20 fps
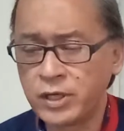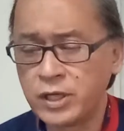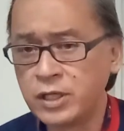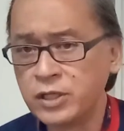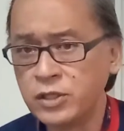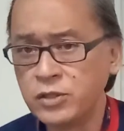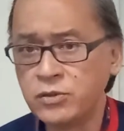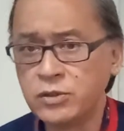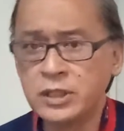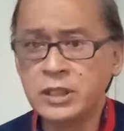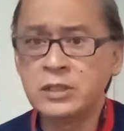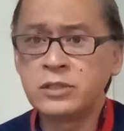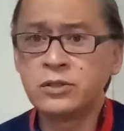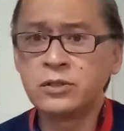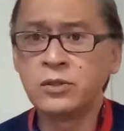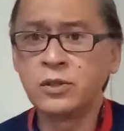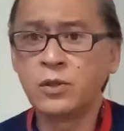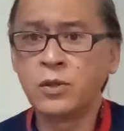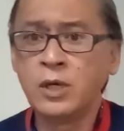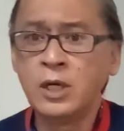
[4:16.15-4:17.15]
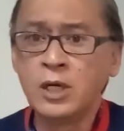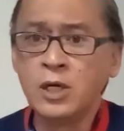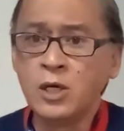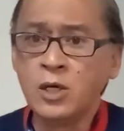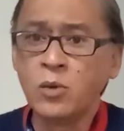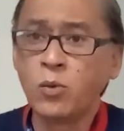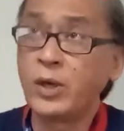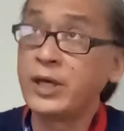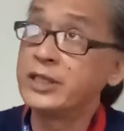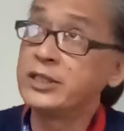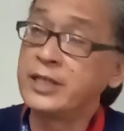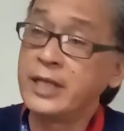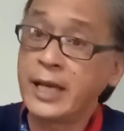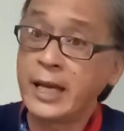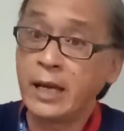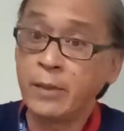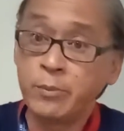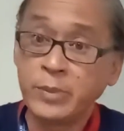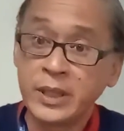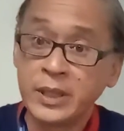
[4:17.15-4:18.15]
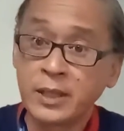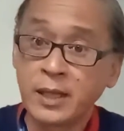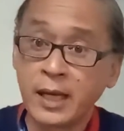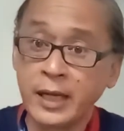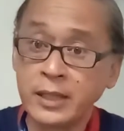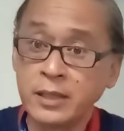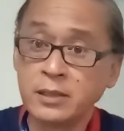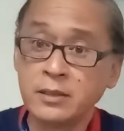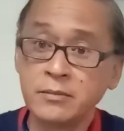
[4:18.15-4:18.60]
You need to know what is the ambient light.